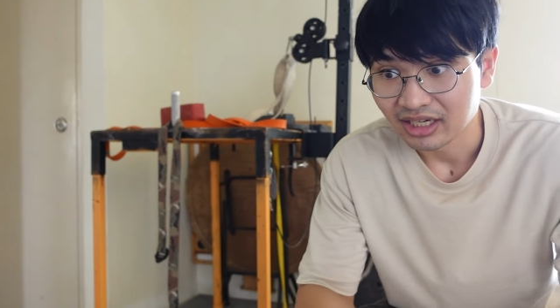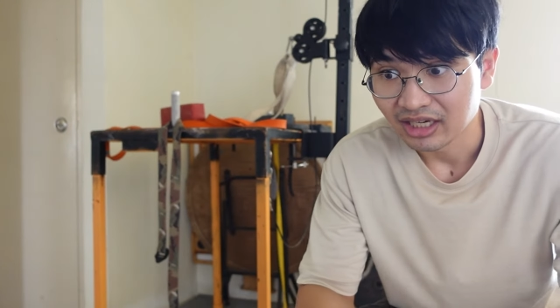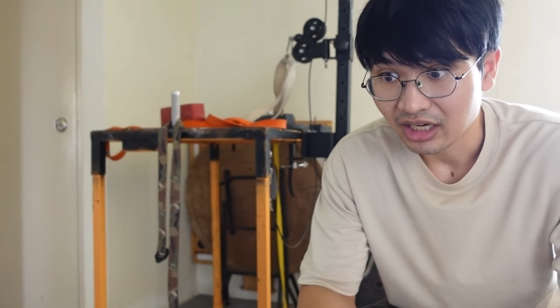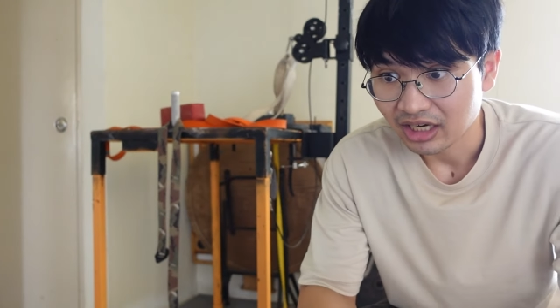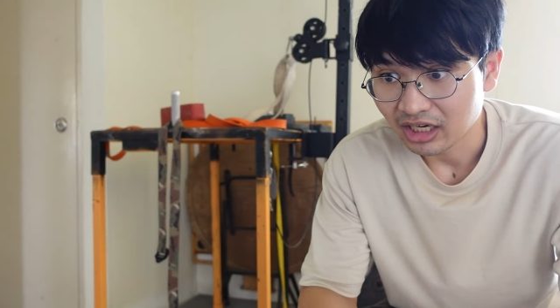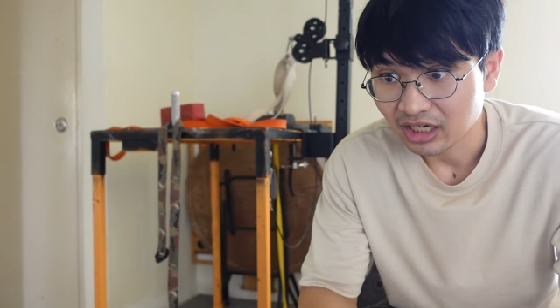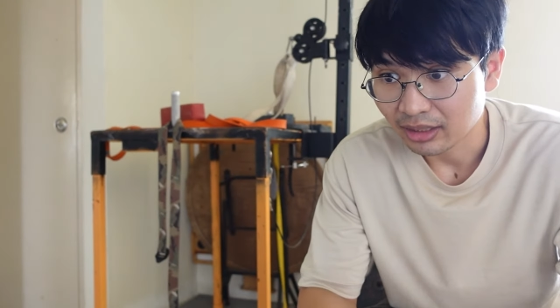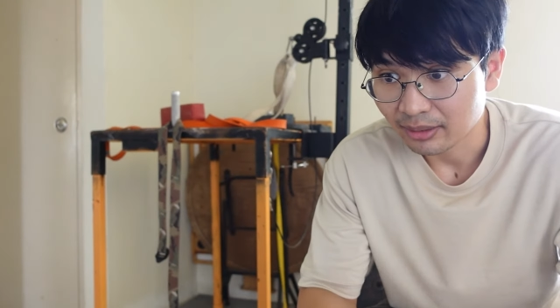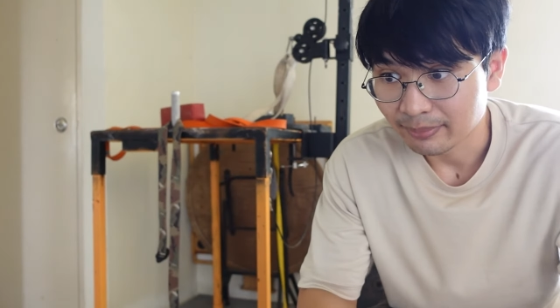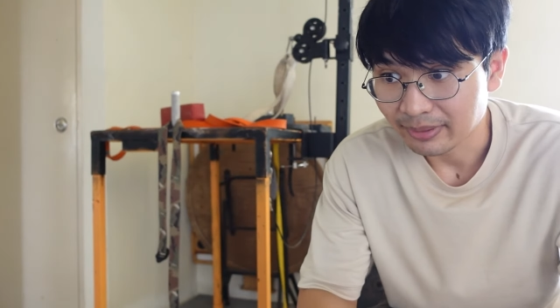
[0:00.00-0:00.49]

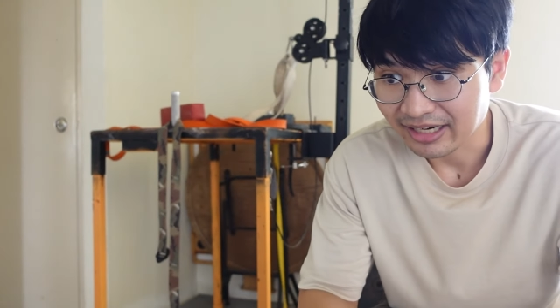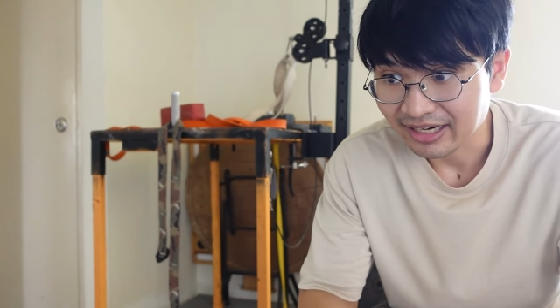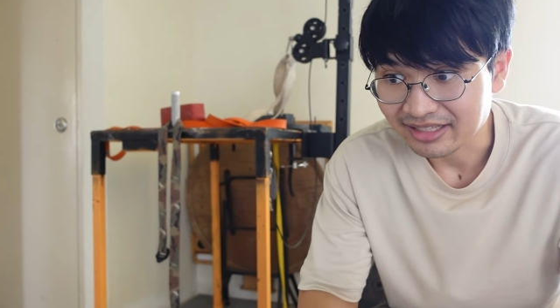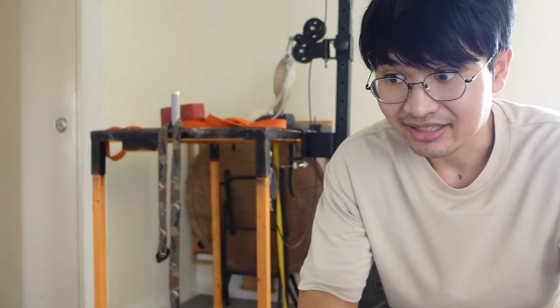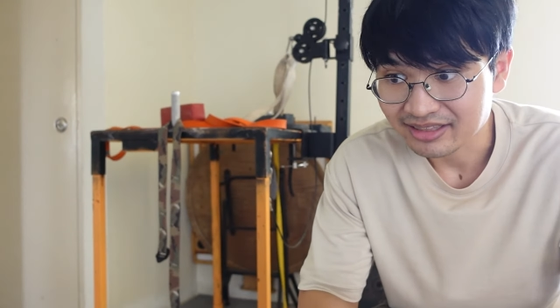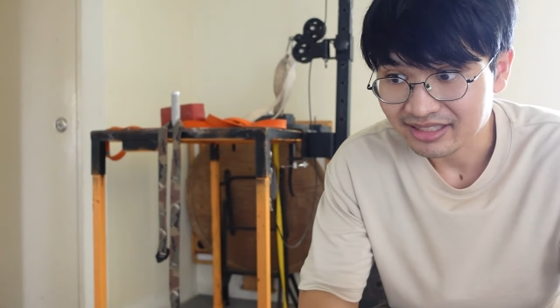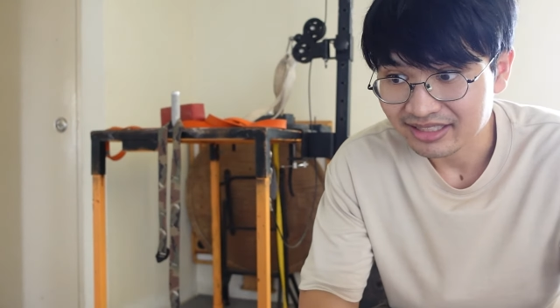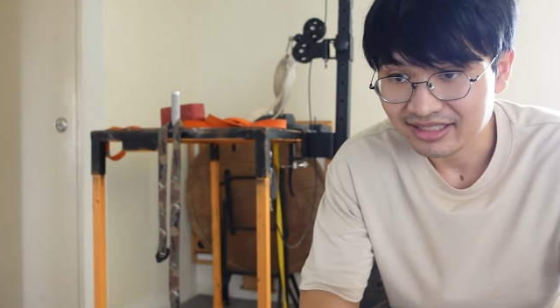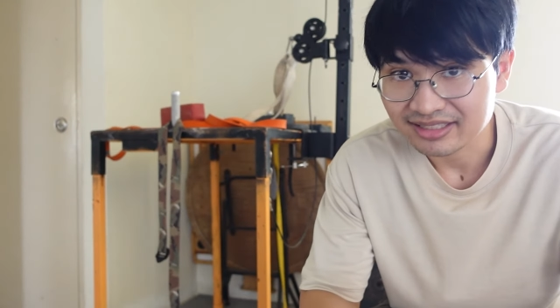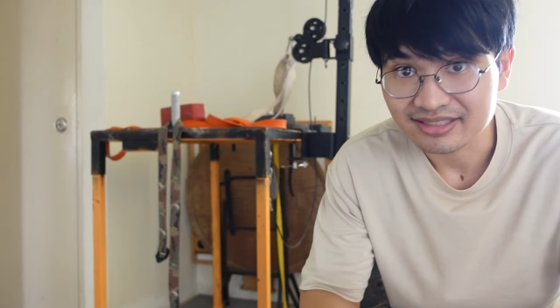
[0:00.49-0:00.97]
but I
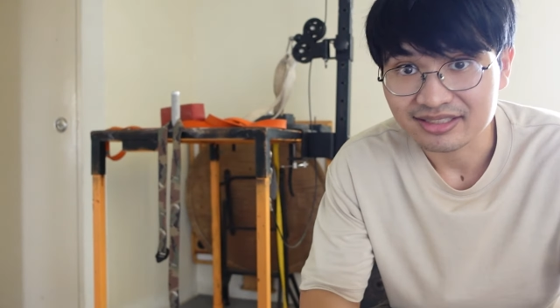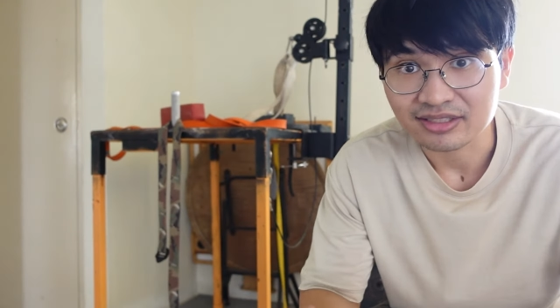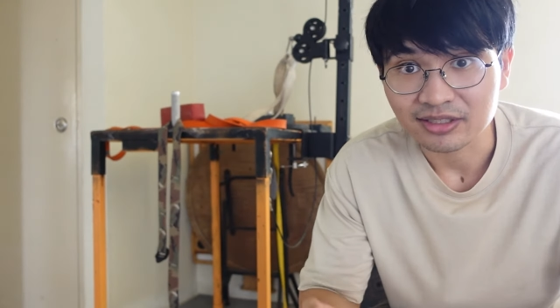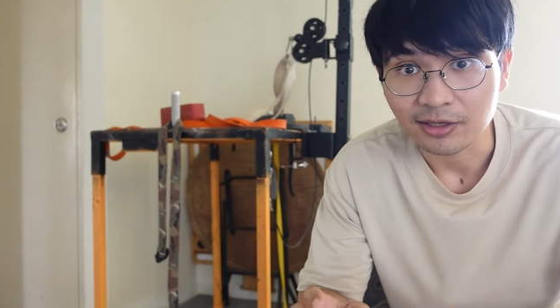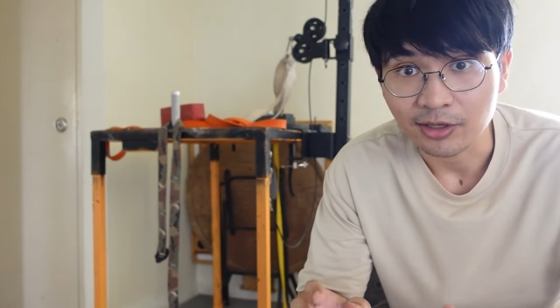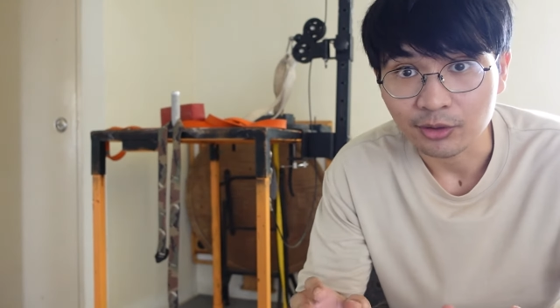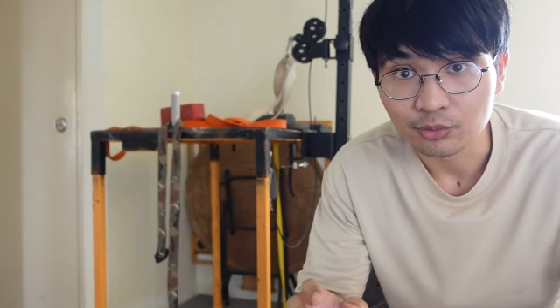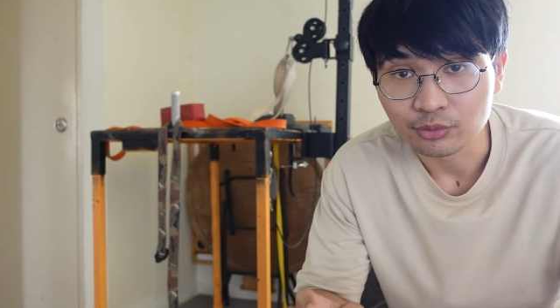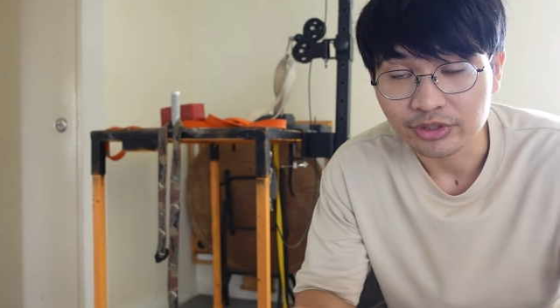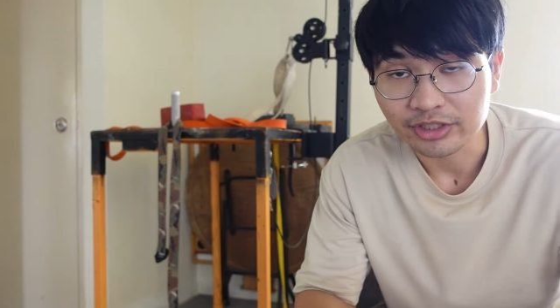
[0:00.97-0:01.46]
think
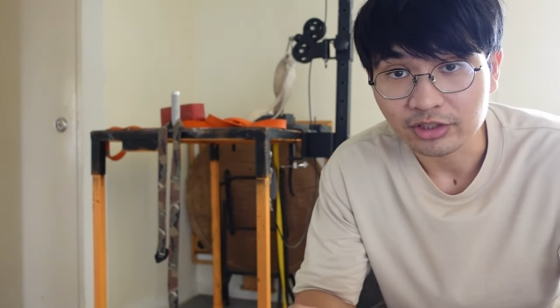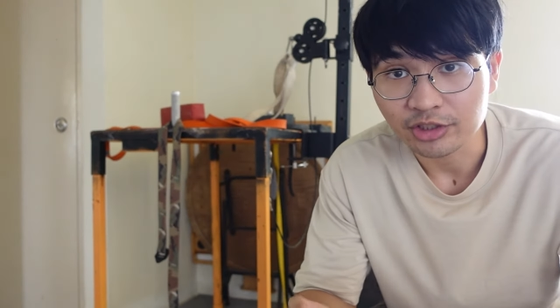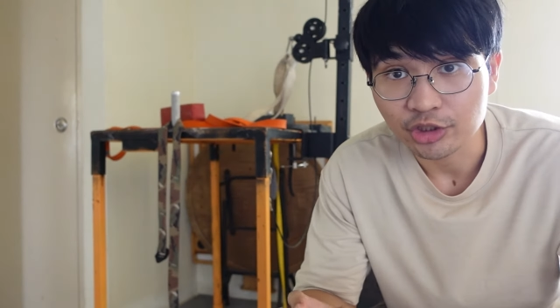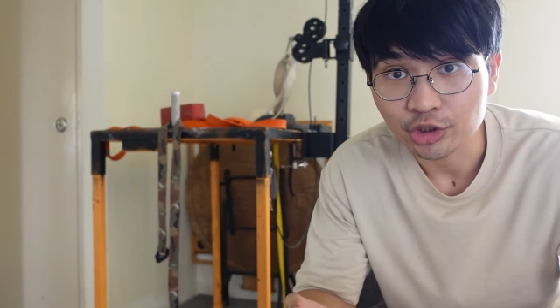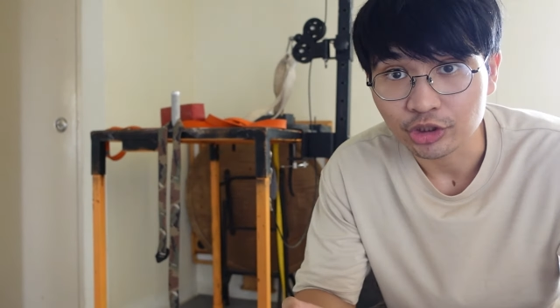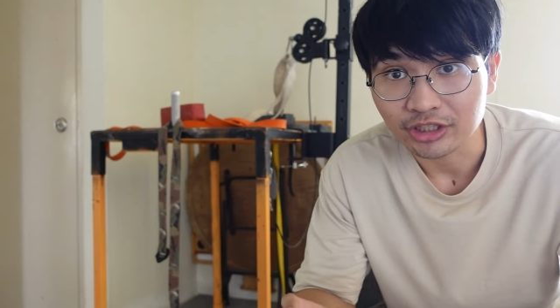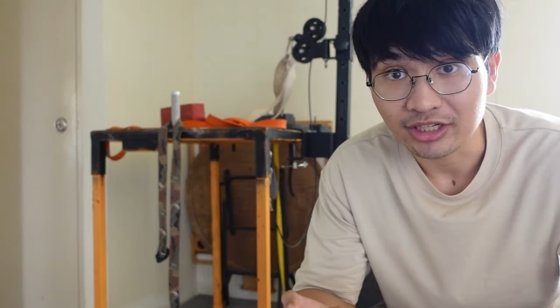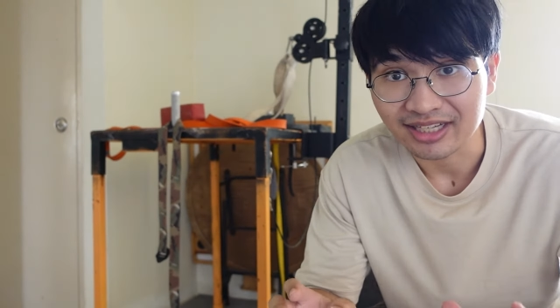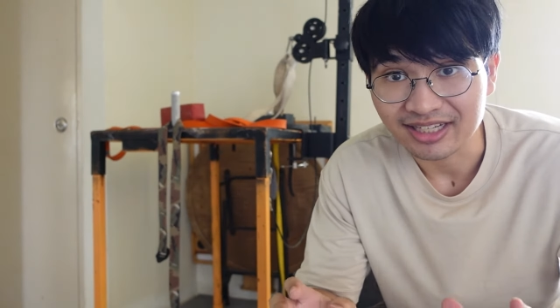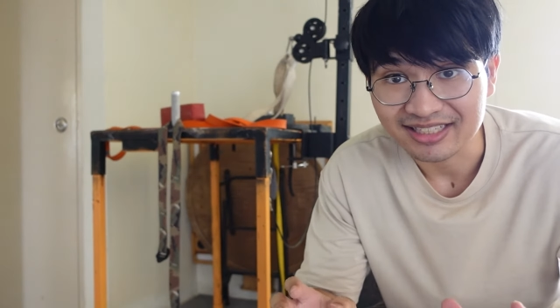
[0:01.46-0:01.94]
it's a really
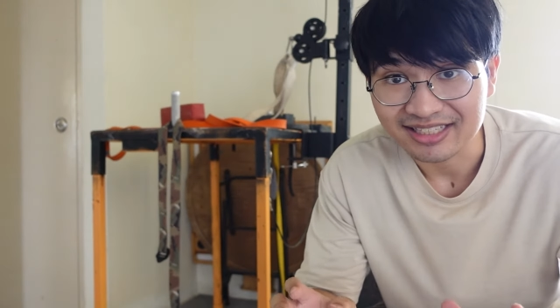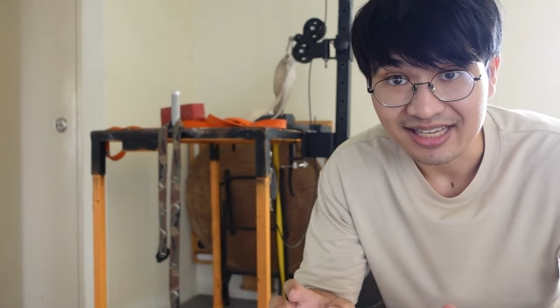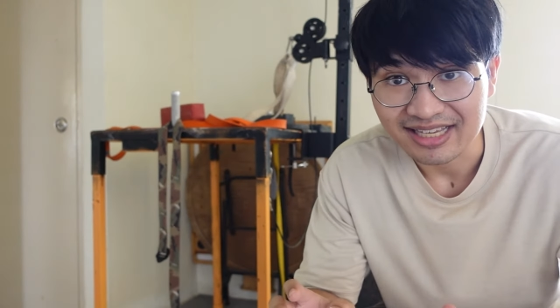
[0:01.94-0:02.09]
good